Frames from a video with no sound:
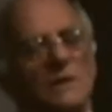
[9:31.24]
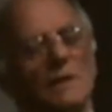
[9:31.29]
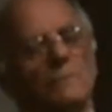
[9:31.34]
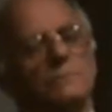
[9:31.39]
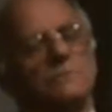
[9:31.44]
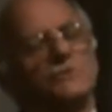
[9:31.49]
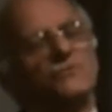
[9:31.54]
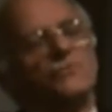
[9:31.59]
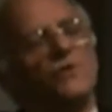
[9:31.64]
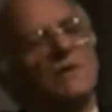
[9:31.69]
that I
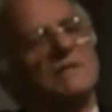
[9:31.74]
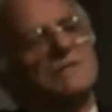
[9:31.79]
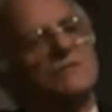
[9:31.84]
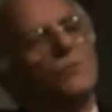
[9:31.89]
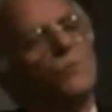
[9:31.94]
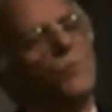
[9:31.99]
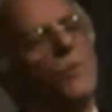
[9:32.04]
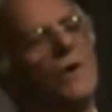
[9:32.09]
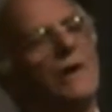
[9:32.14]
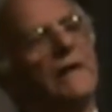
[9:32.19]
was trying
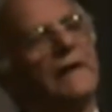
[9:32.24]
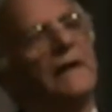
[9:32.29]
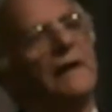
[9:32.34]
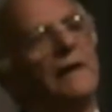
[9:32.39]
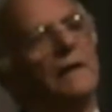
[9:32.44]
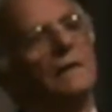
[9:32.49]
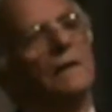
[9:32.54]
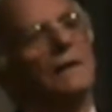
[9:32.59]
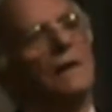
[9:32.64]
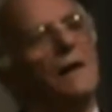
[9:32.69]
to work
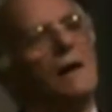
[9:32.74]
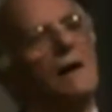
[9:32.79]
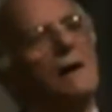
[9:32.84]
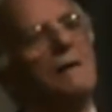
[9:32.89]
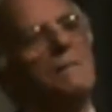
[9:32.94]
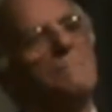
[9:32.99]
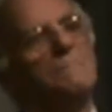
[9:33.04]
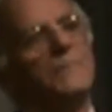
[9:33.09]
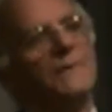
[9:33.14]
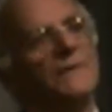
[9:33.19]
in,
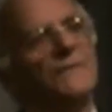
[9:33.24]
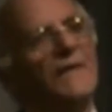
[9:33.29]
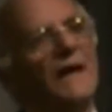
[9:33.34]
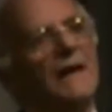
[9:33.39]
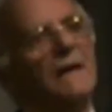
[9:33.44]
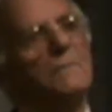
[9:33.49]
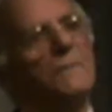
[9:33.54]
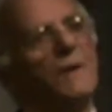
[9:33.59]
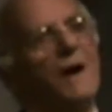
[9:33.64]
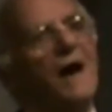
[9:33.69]
but
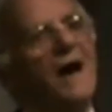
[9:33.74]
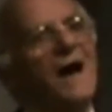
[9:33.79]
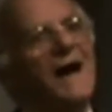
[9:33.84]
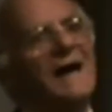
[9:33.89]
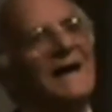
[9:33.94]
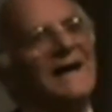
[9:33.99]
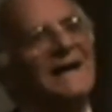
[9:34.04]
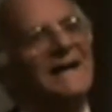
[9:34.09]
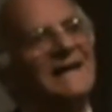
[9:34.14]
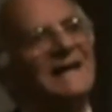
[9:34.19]
they were
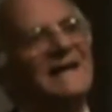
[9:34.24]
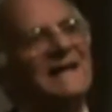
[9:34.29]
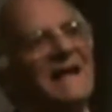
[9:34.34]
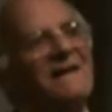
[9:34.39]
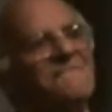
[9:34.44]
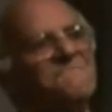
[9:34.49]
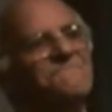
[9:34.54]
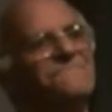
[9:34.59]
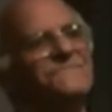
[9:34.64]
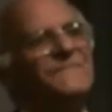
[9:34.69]

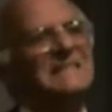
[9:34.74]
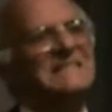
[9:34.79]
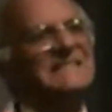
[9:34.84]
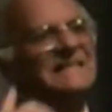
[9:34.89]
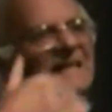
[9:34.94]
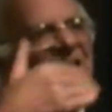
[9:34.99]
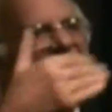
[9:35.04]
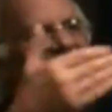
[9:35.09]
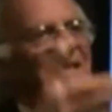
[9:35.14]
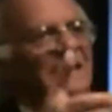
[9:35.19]

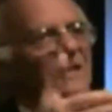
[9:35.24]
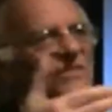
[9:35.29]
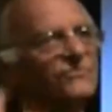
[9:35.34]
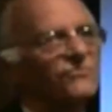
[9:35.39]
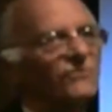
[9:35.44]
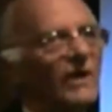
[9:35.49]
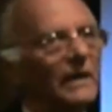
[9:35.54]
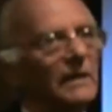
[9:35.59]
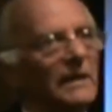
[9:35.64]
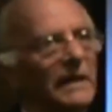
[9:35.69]
physically
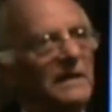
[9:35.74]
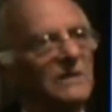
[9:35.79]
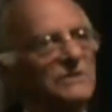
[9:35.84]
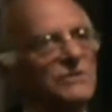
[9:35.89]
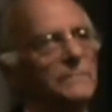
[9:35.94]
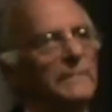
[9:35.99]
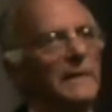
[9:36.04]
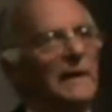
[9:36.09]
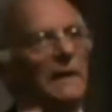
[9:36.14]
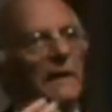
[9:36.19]
threatening
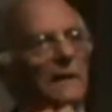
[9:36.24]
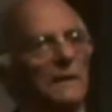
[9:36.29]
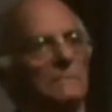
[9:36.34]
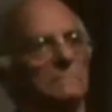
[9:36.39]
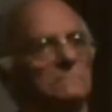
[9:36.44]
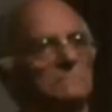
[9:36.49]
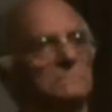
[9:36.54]
to me.